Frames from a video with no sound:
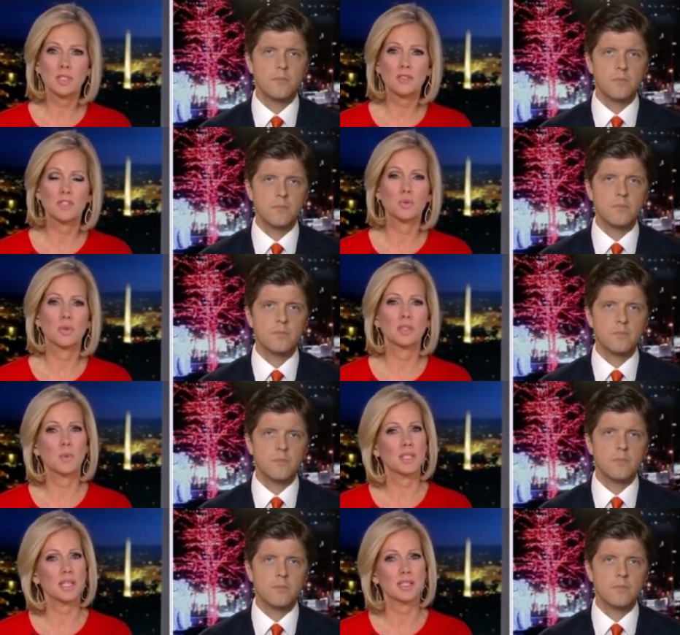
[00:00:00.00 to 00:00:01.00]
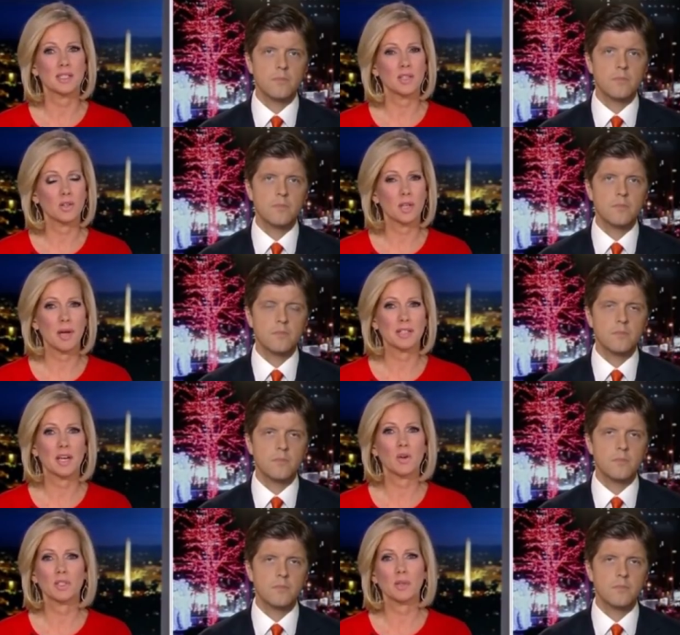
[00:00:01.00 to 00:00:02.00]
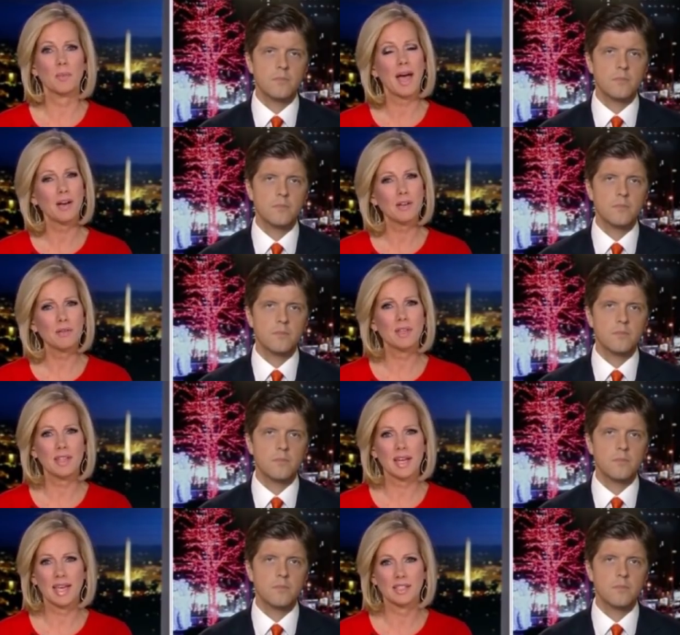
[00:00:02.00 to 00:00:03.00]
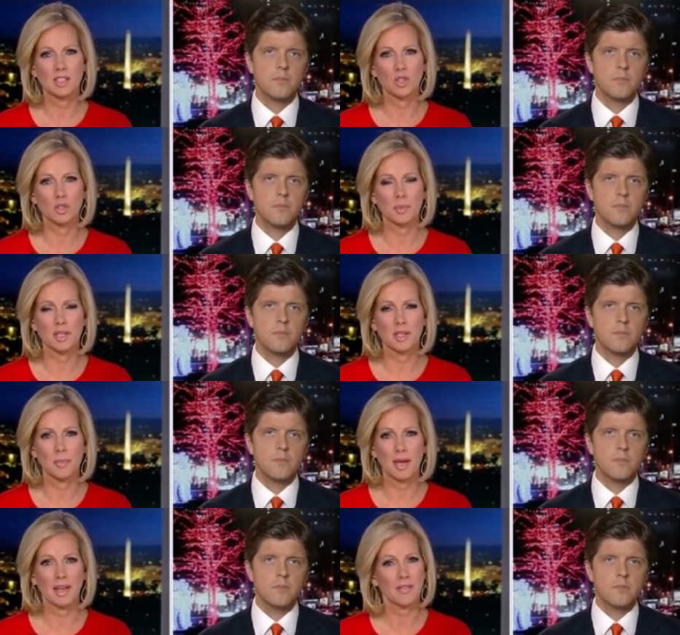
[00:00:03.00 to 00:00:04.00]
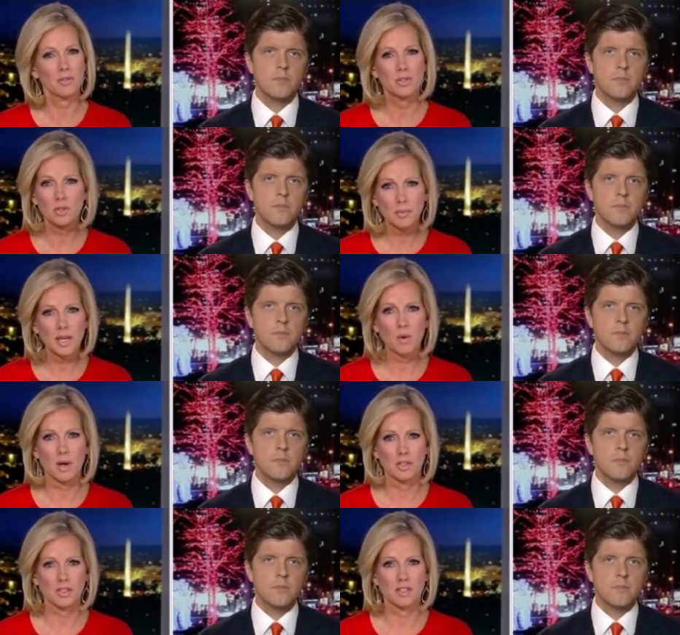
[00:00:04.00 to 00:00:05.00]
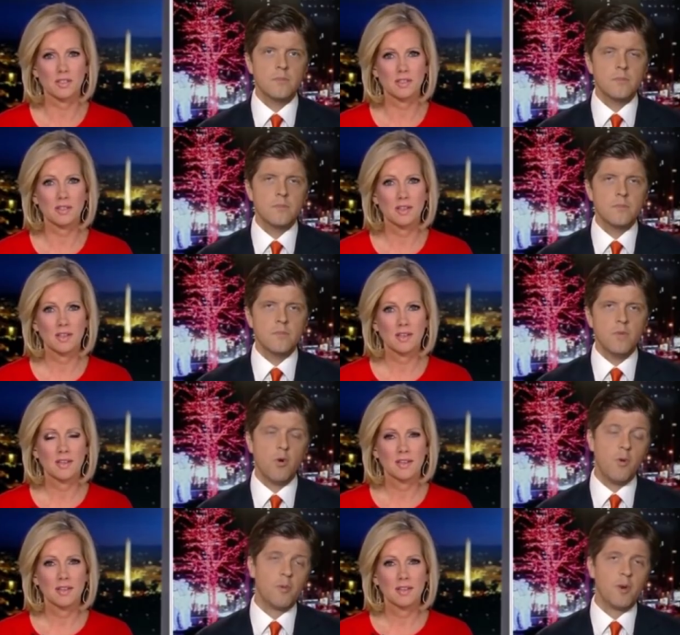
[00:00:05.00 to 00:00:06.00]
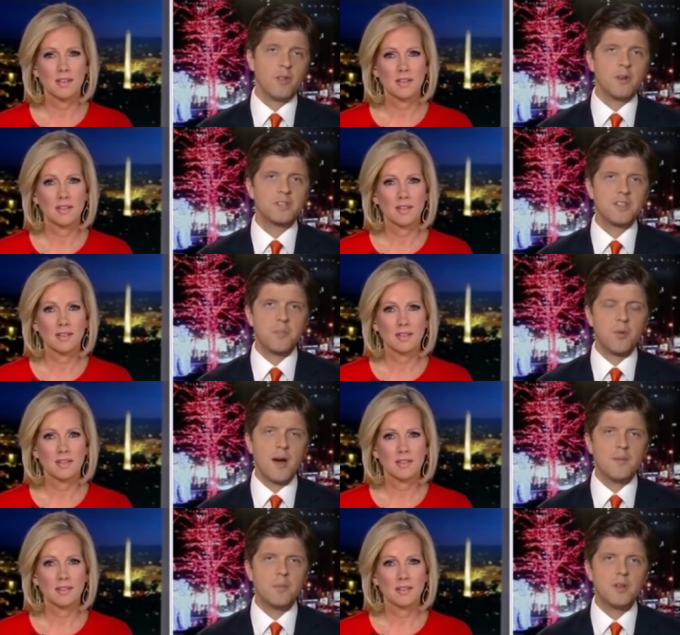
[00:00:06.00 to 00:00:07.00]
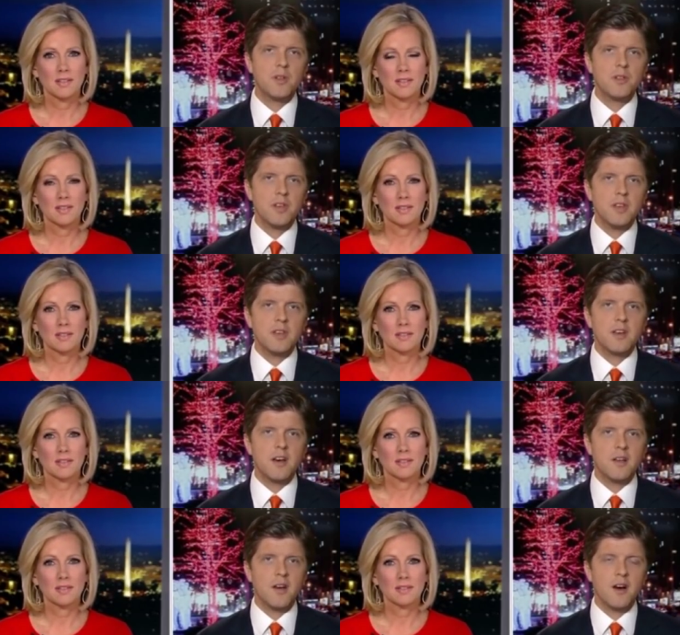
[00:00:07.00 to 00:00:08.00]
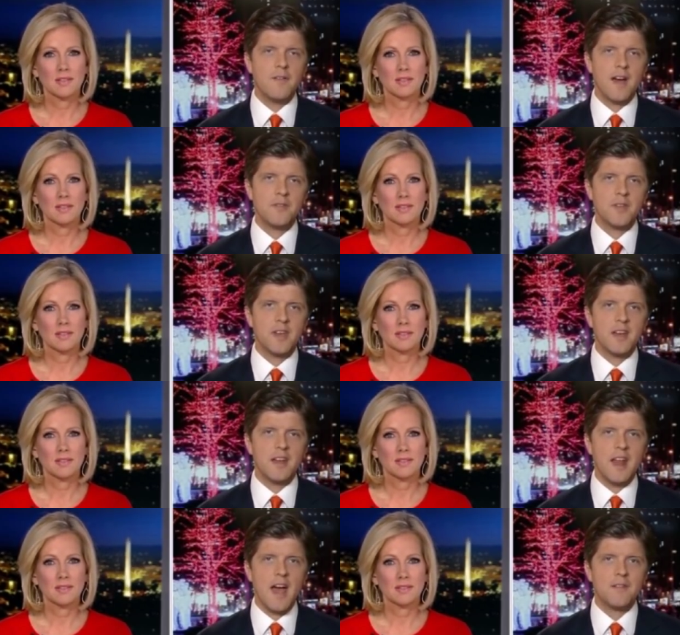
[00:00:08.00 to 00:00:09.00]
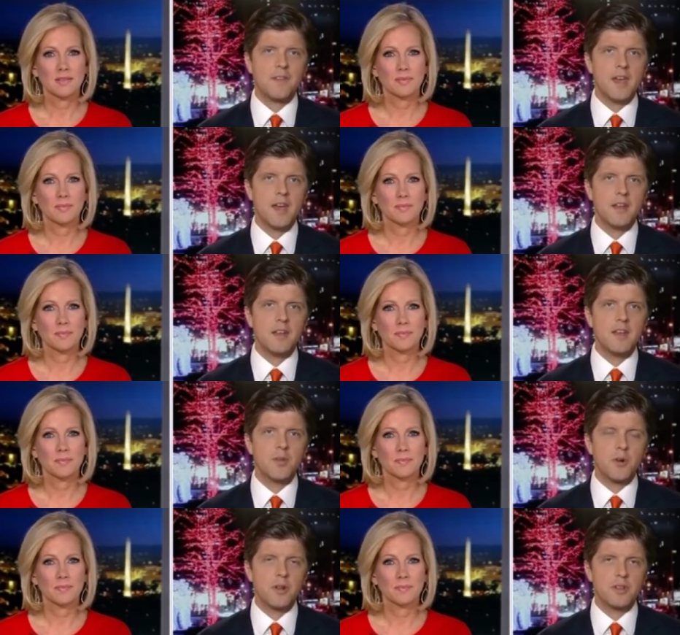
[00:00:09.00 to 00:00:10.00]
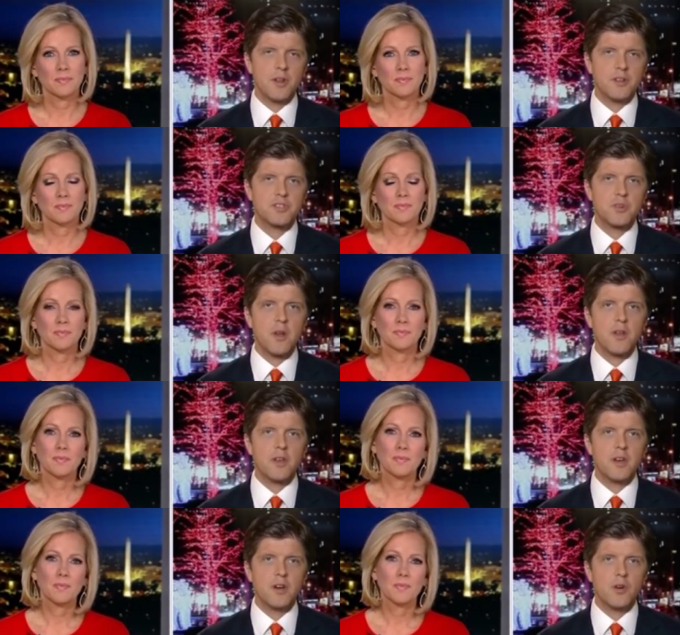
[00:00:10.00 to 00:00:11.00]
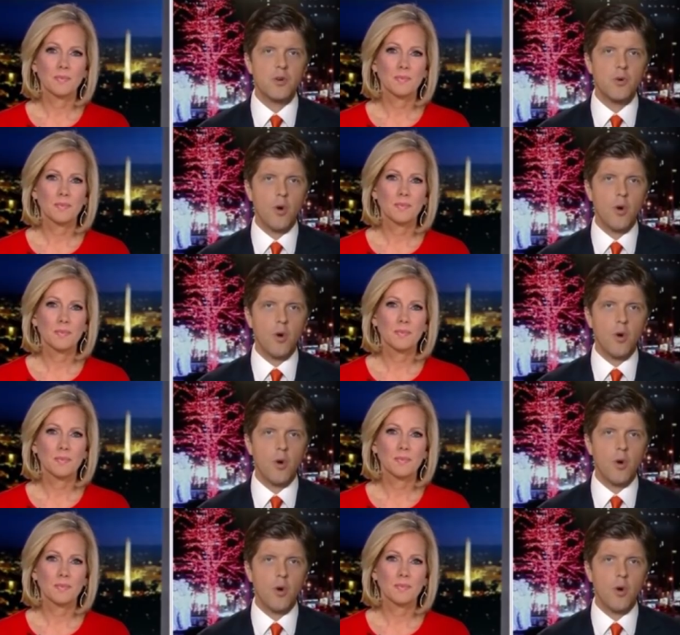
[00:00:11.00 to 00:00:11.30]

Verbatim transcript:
Speaker 1: individual. This wasn't necessarily about terrorism. How do you think that case is ultimately going to pan out? There's still many questions.
Speaker 2: Well, when one looks at the probability uh, of having an Afghan immigrant in Australia who